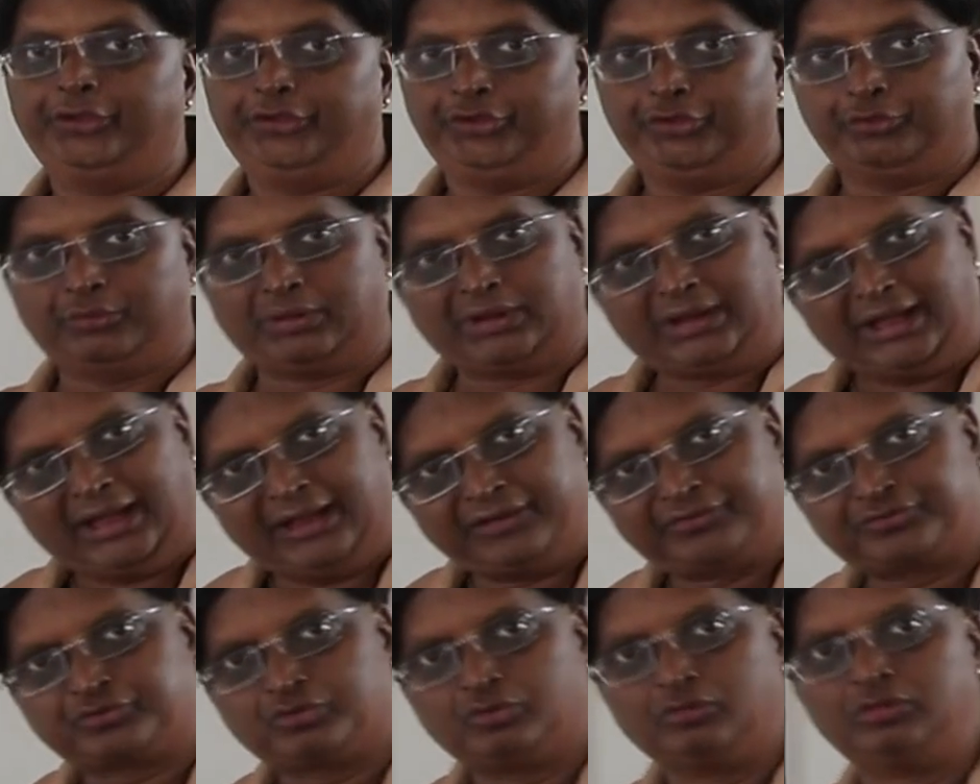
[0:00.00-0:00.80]
Your
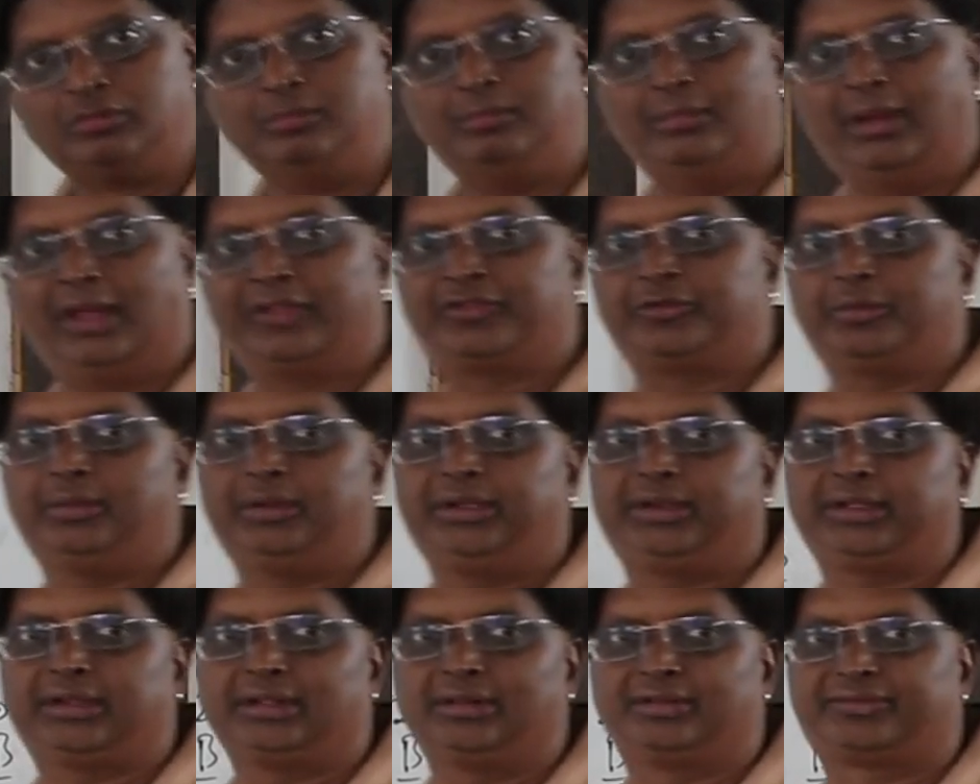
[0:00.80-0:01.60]
high school
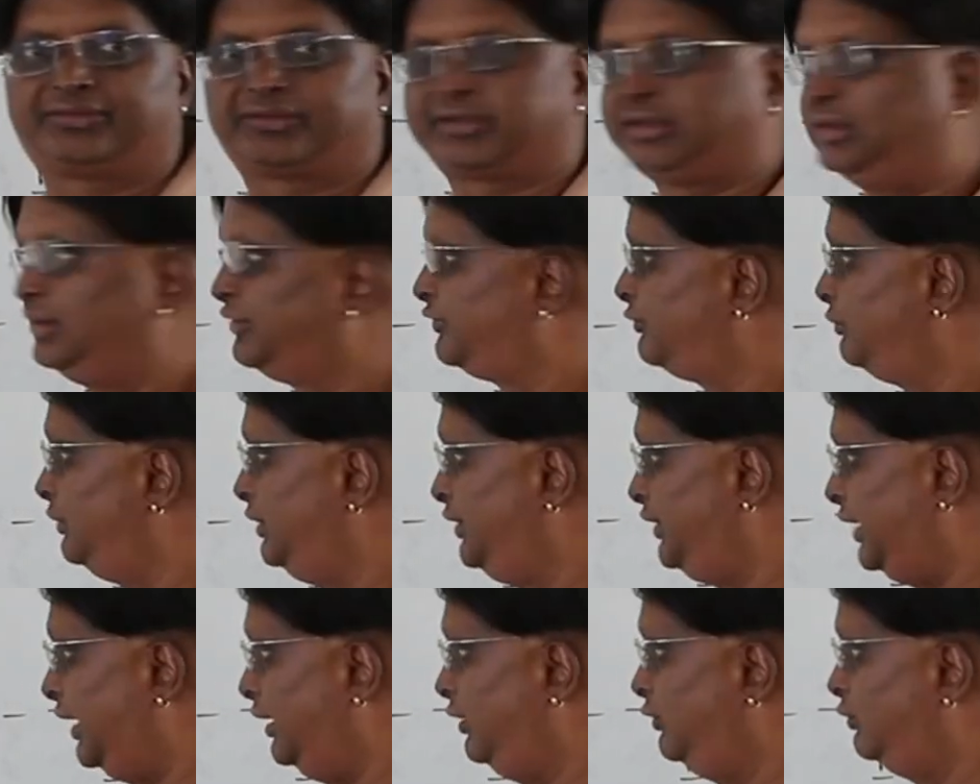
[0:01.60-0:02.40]
mathematical skills
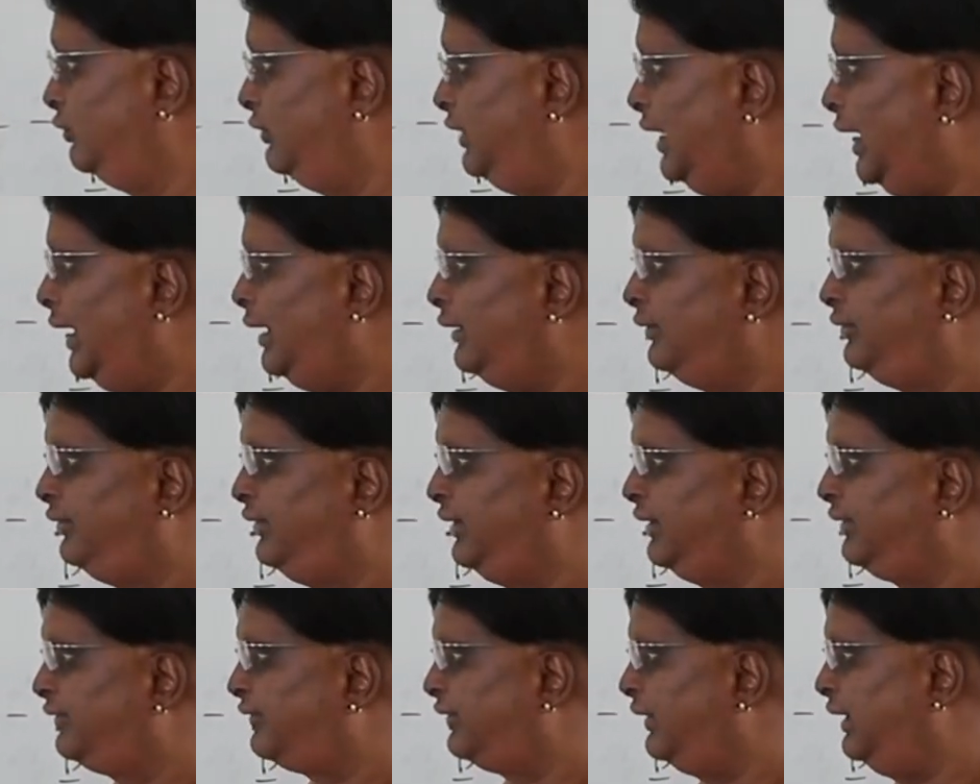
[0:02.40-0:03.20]
will tell you that
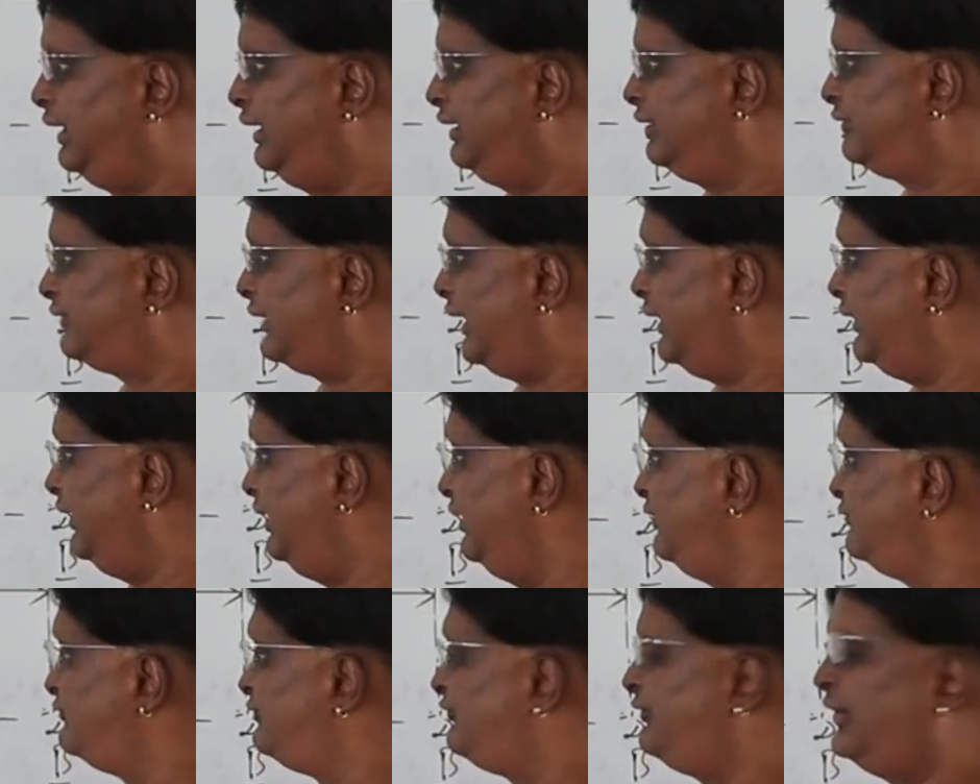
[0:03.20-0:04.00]
this is an
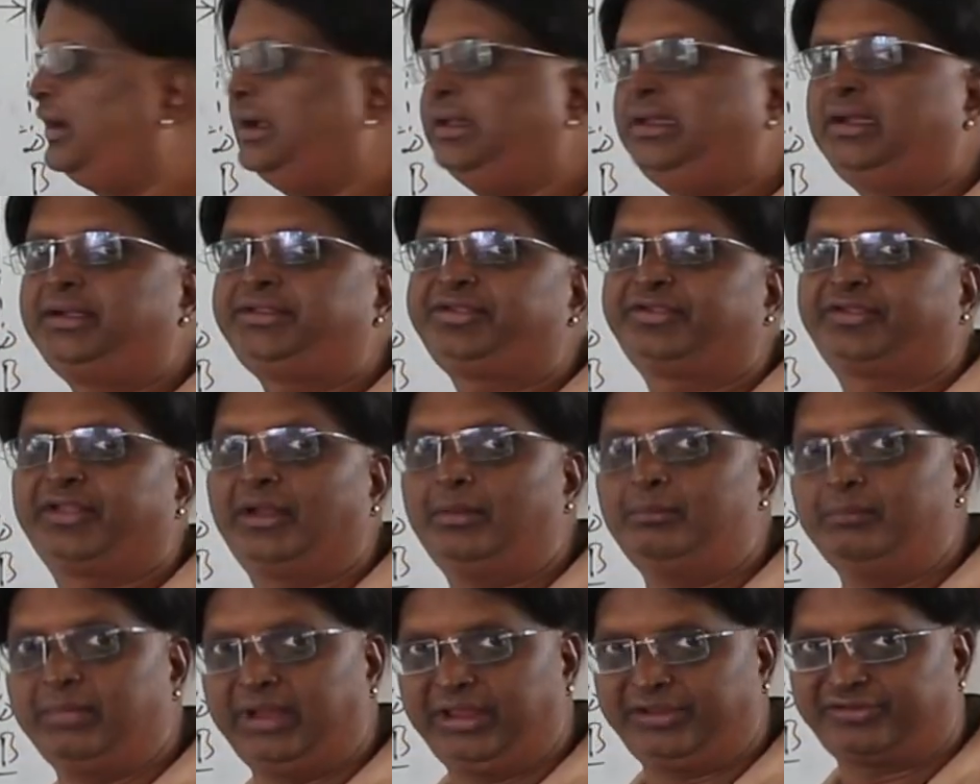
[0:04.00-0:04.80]
infinite
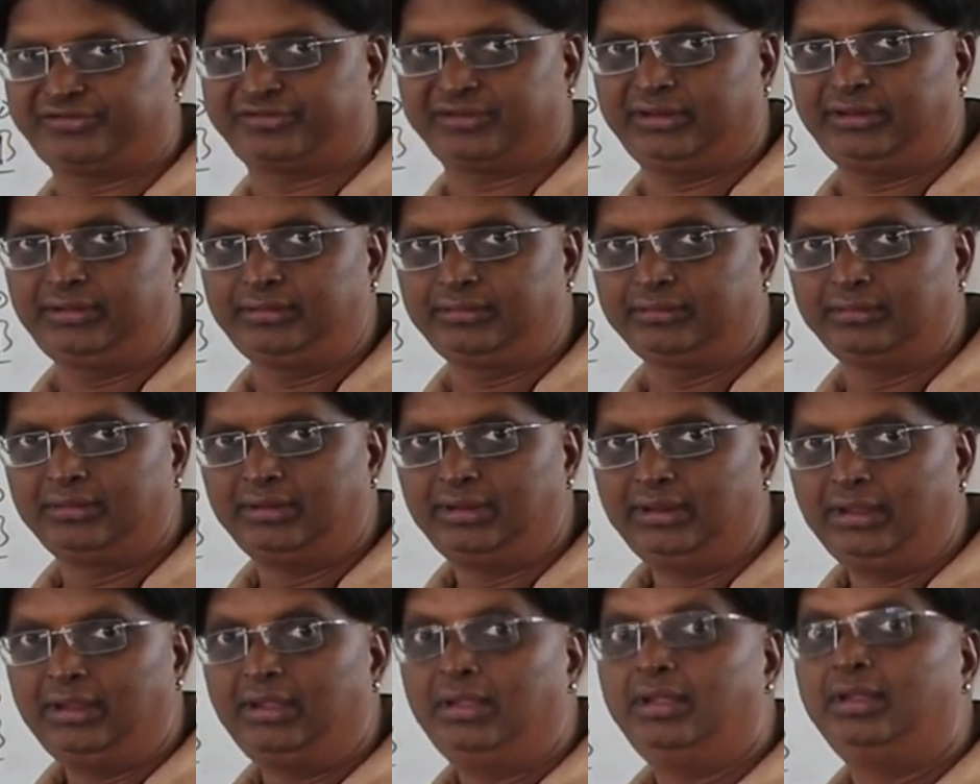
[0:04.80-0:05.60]
summation